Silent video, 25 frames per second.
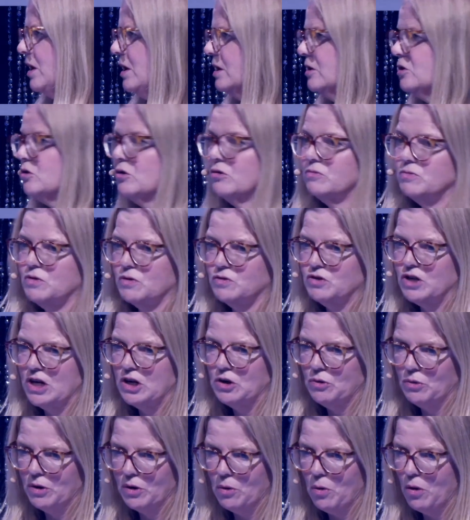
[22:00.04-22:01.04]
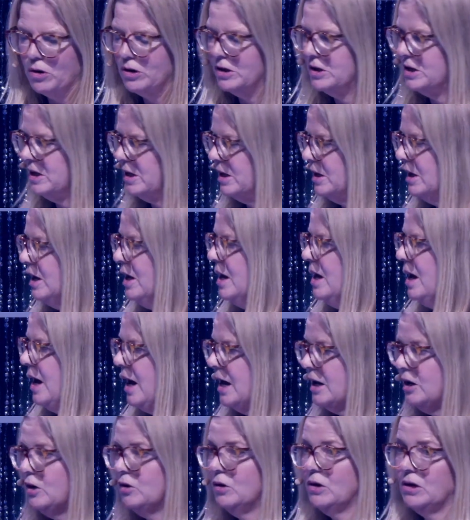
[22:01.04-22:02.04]
in terms of gender equality.
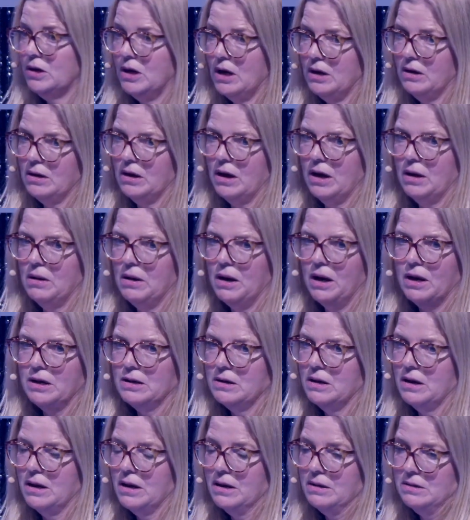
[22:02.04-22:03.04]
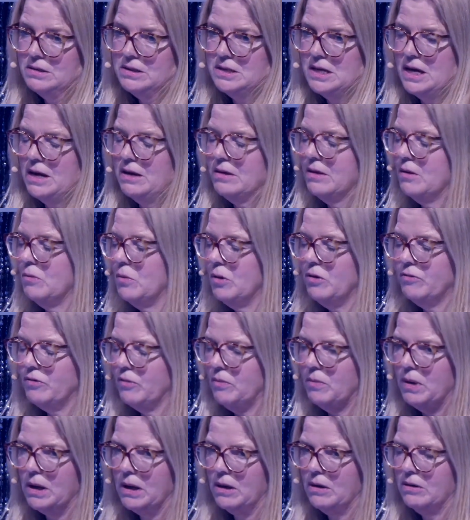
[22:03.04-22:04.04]
And I say that we've
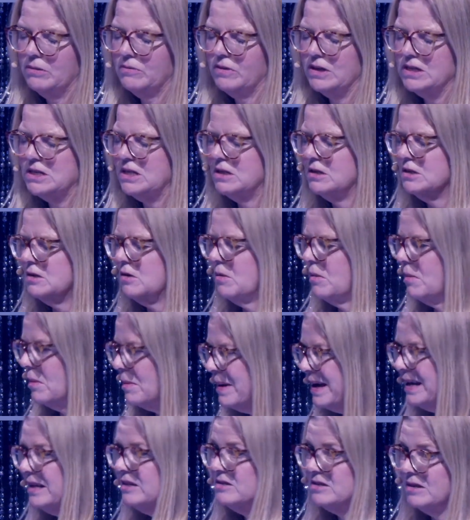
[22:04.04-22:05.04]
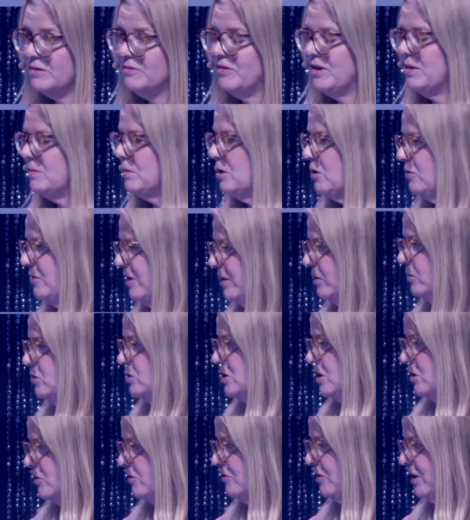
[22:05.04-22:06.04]
invested in some amazing female founders
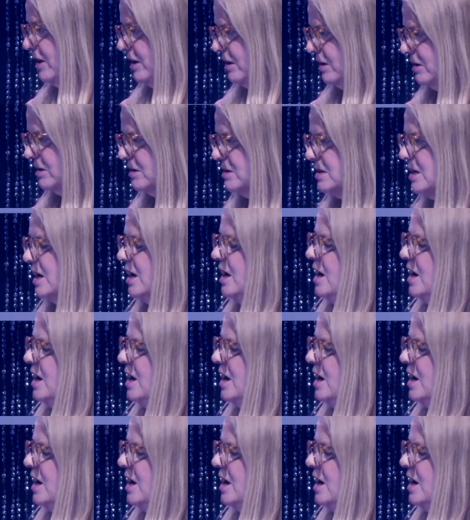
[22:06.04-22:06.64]
here in Finland.